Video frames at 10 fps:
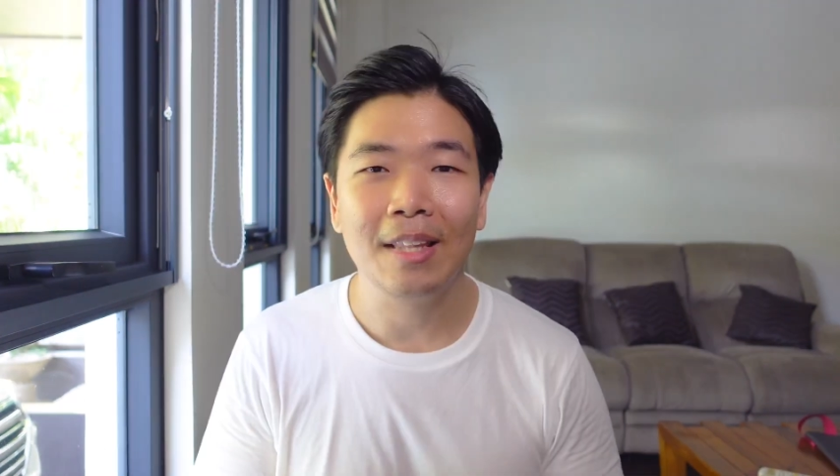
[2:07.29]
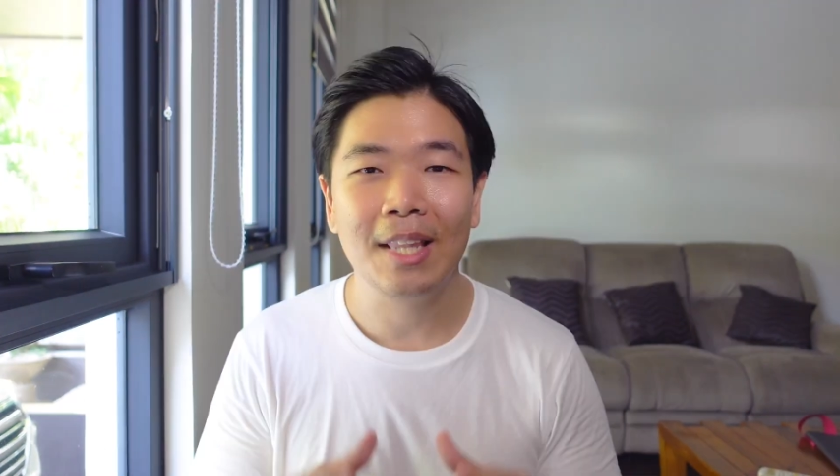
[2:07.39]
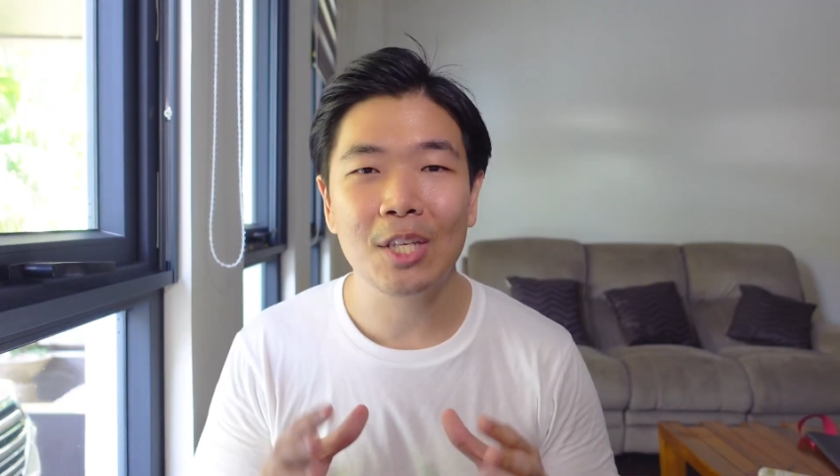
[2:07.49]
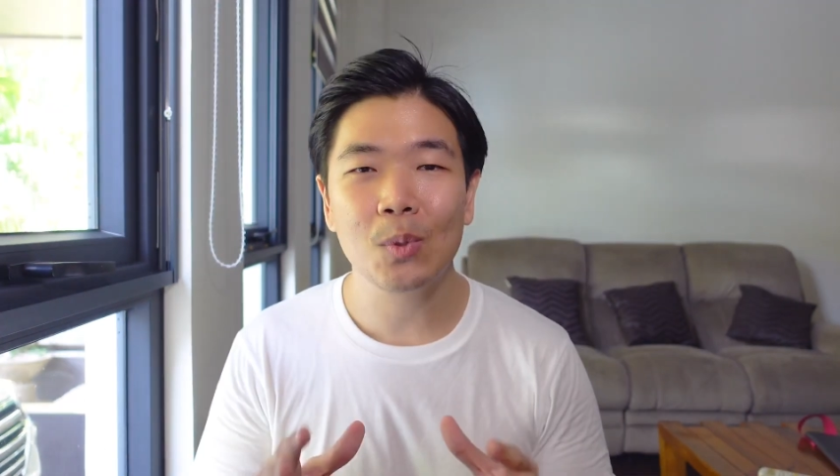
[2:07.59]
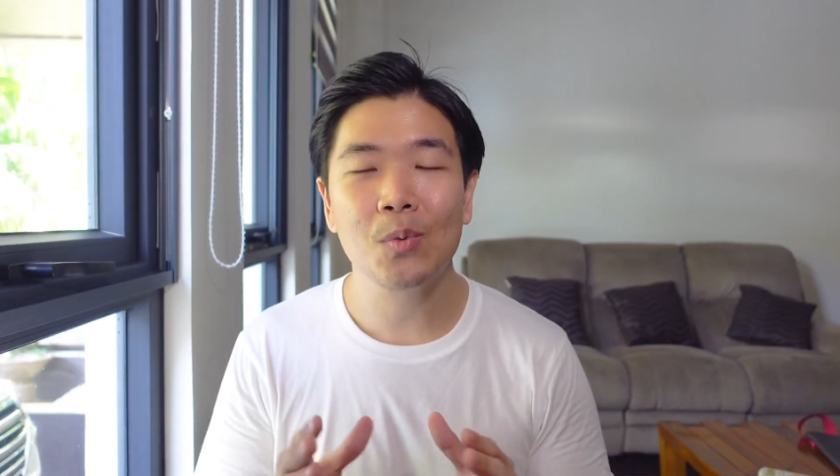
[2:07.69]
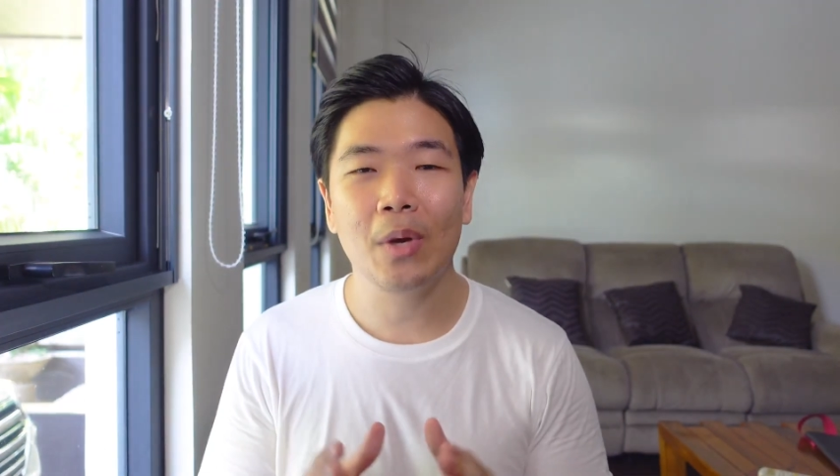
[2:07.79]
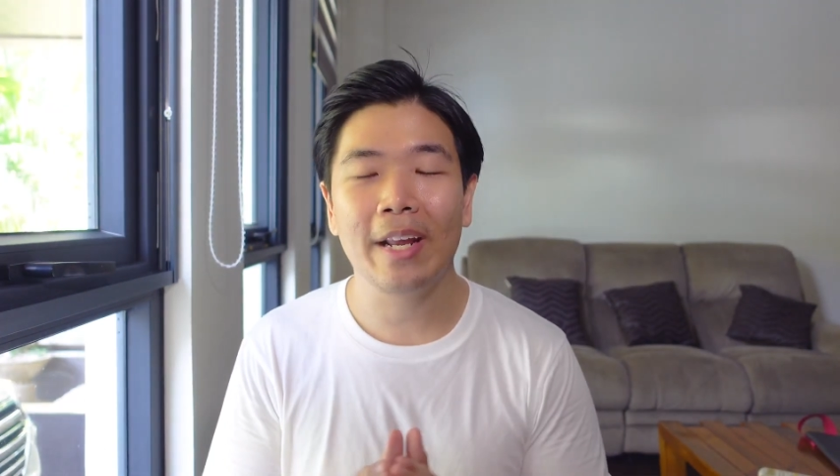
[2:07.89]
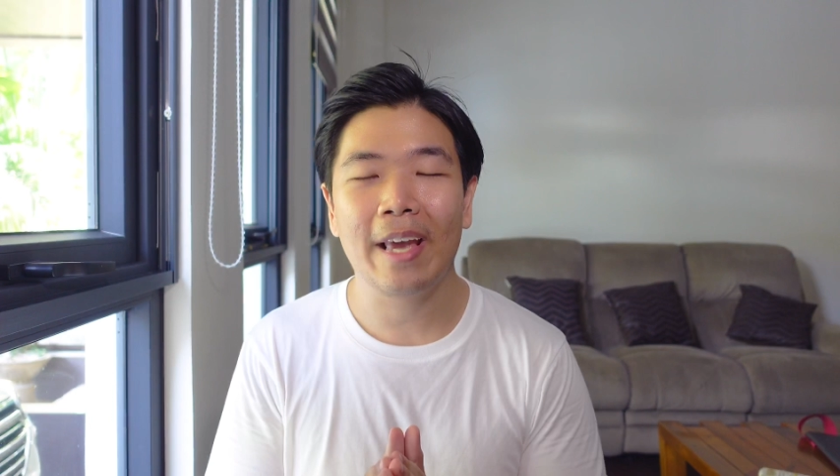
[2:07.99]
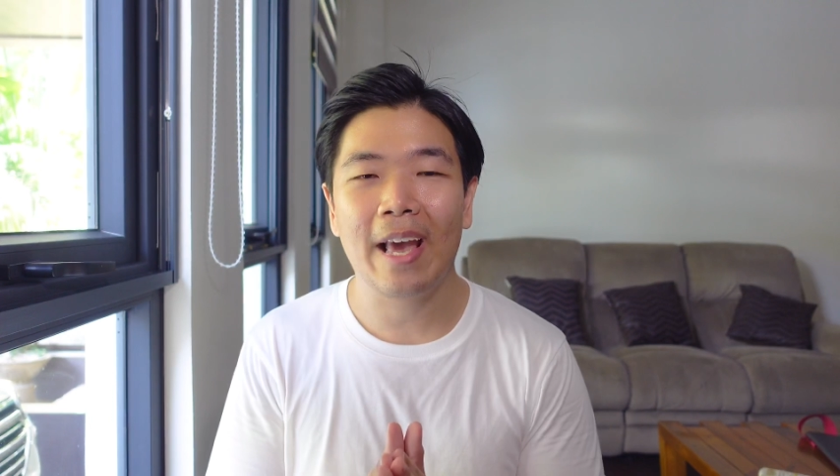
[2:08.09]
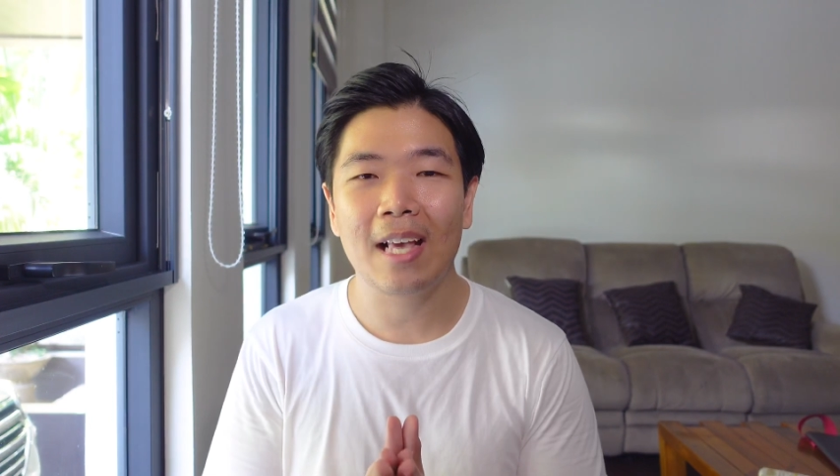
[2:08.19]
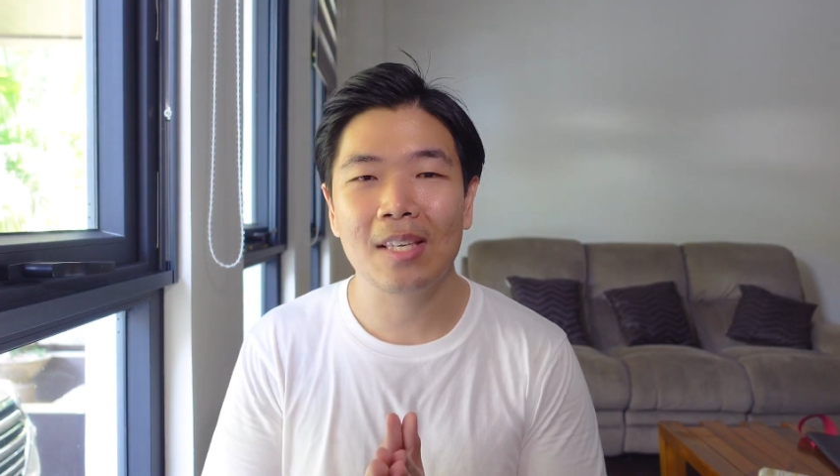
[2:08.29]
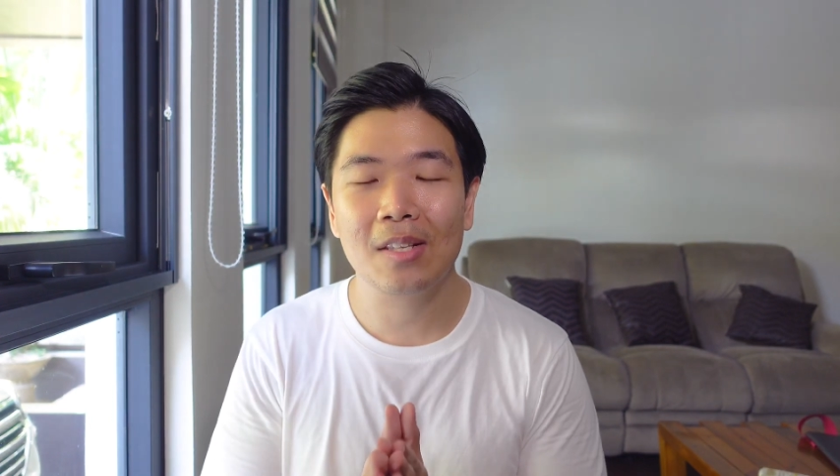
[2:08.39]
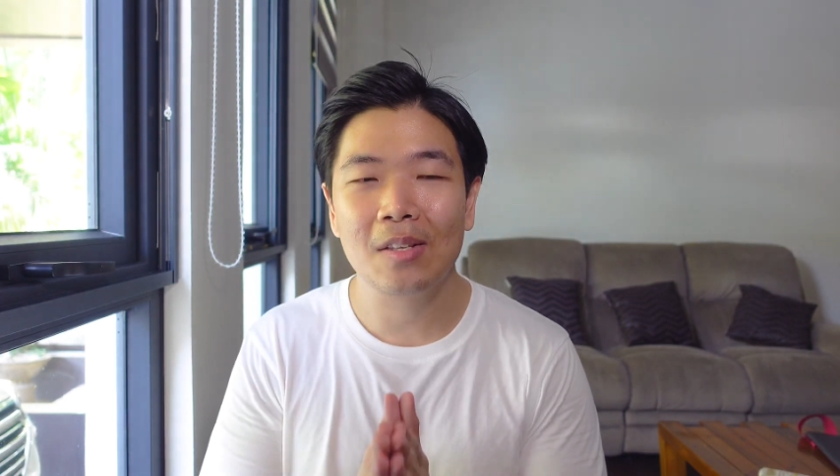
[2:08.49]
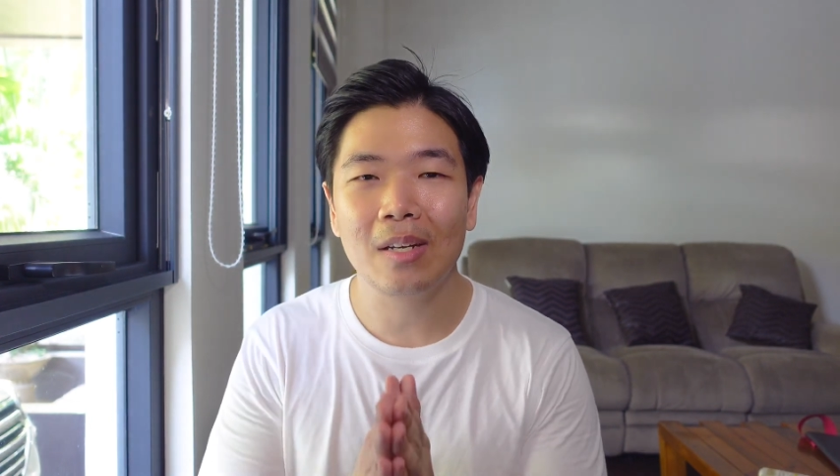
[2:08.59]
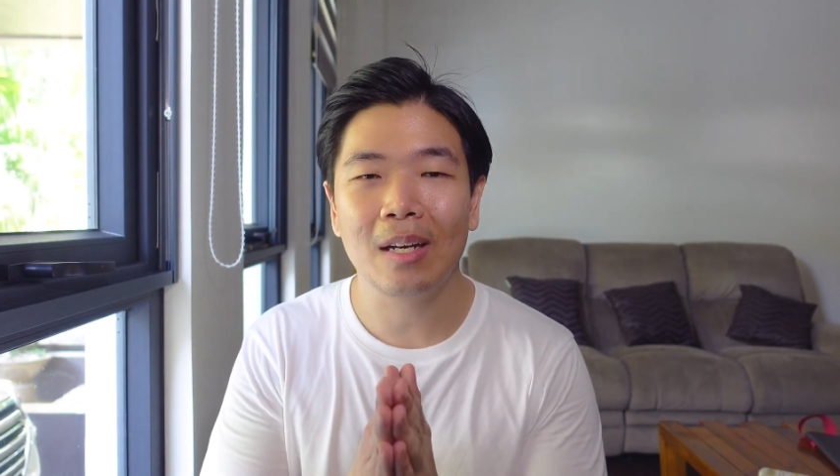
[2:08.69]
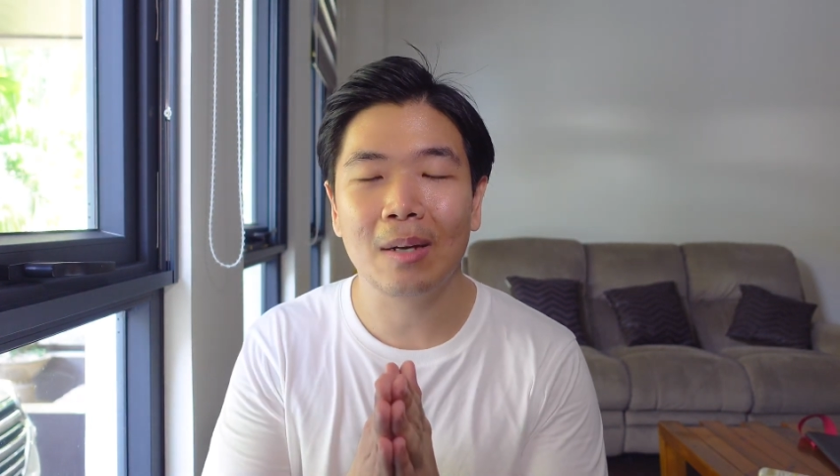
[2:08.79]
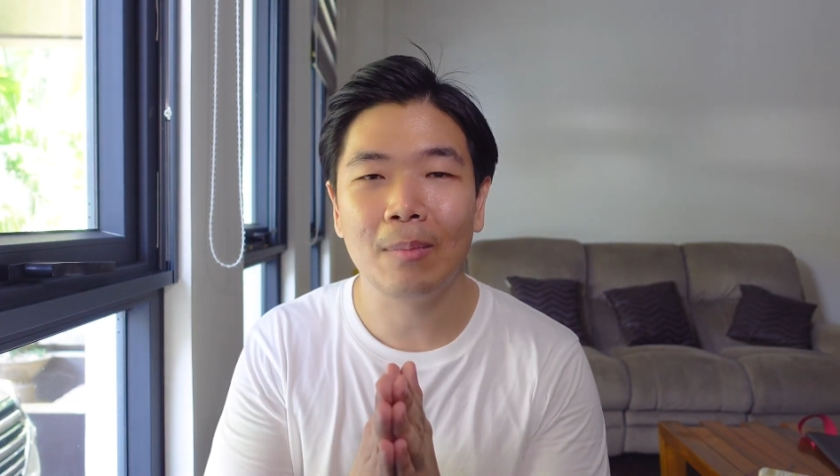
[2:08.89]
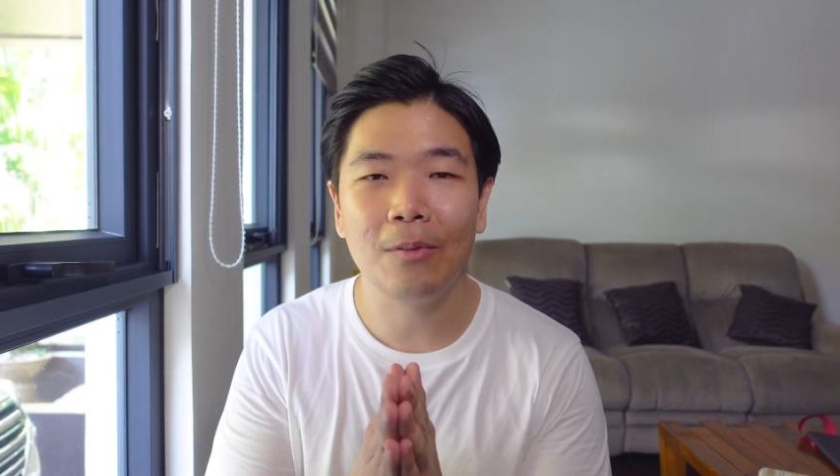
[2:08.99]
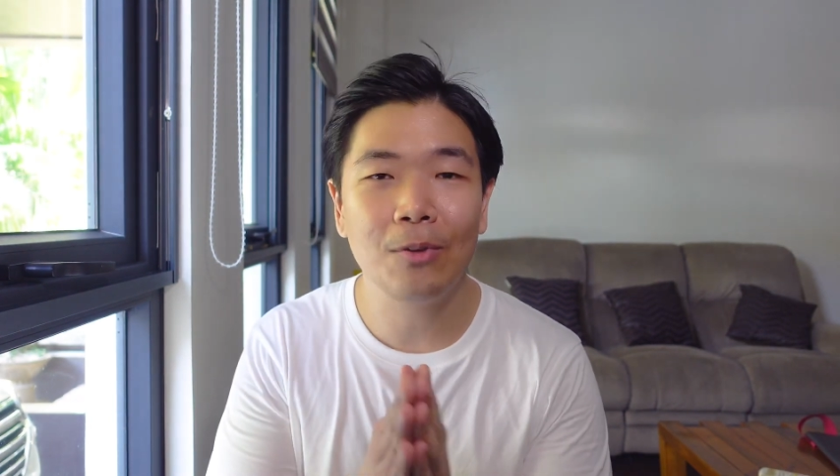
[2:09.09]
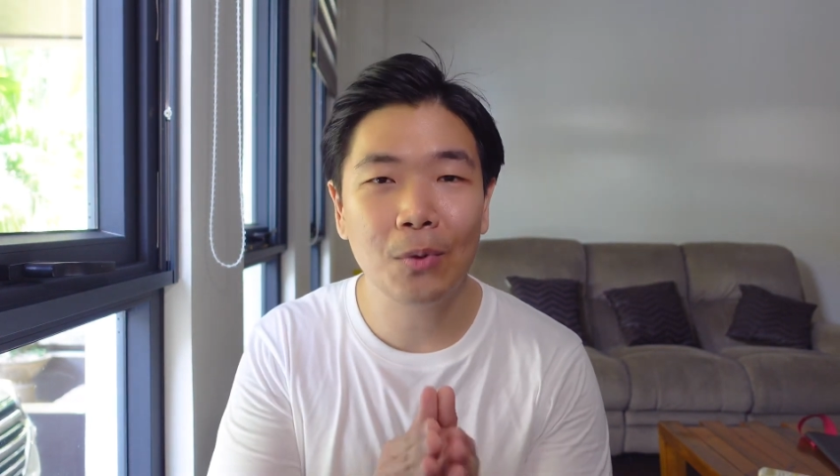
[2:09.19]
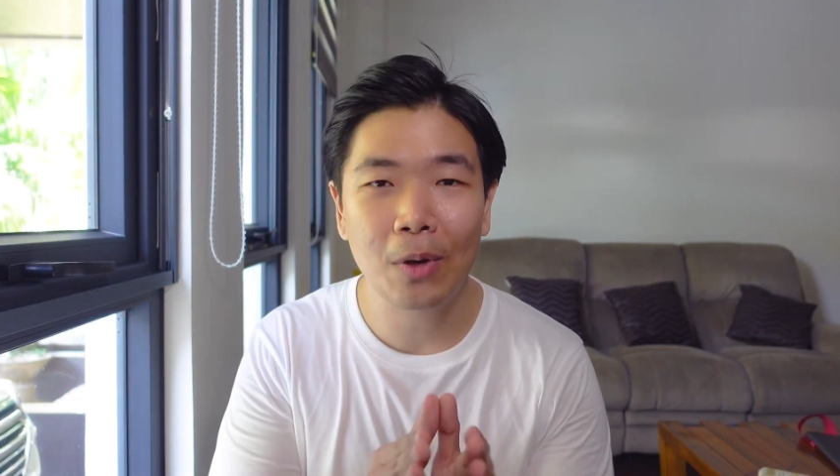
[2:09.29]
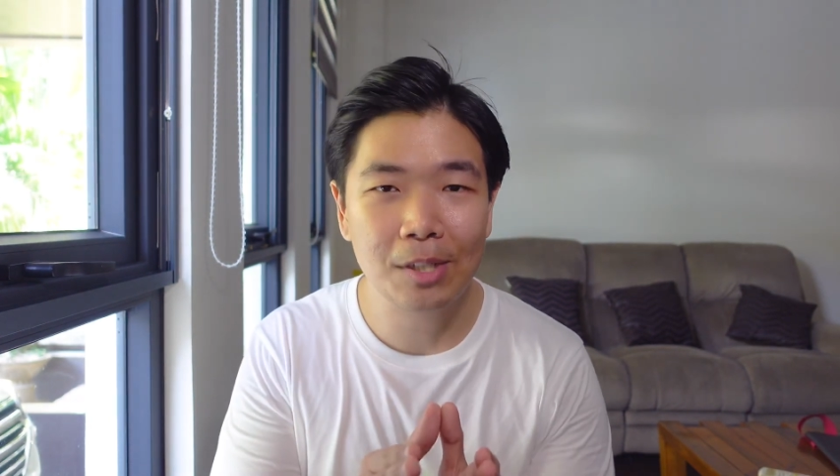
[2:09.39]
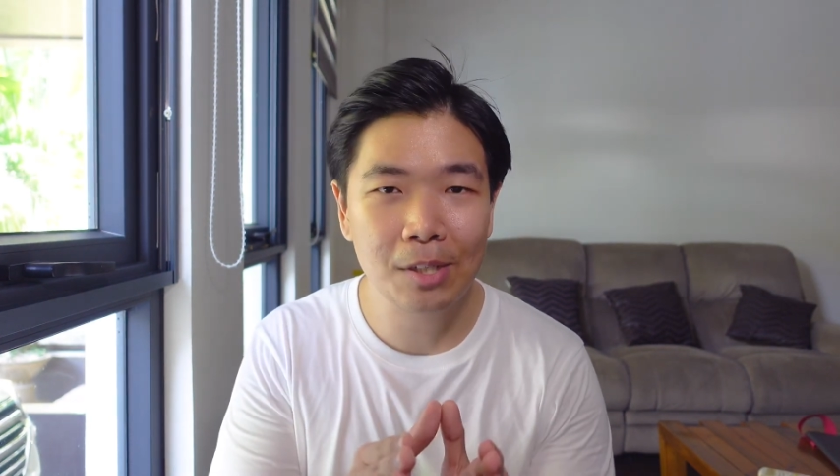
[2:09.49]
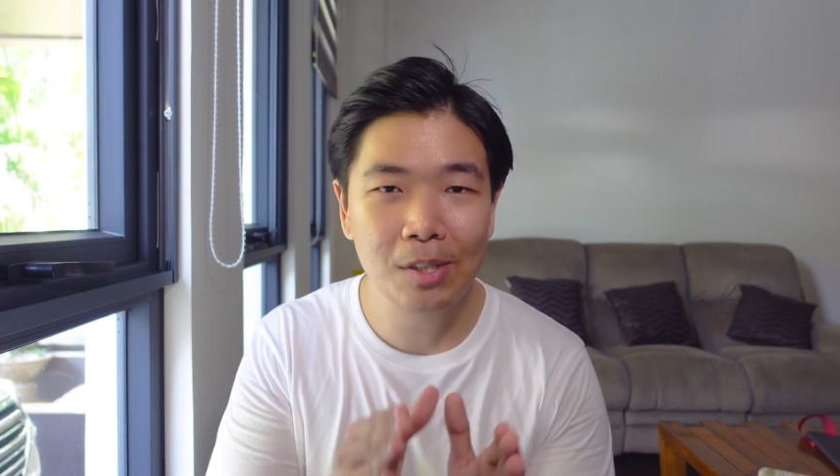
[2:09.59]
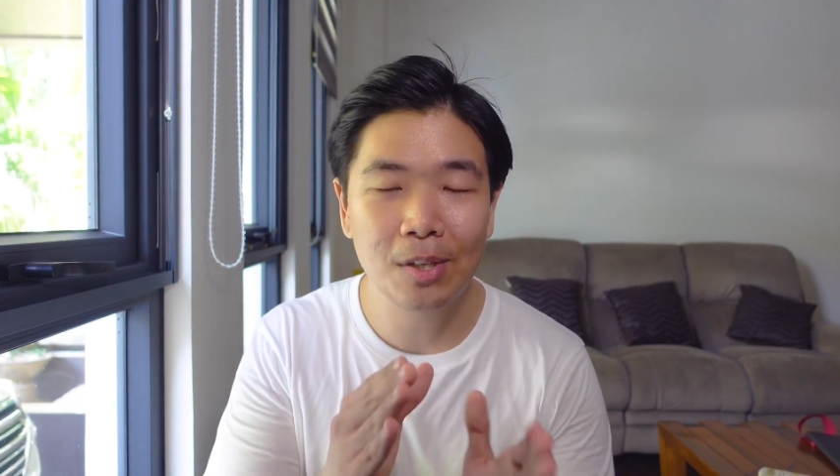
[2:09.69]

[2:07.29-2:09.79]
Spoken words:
This was when I asked a few questions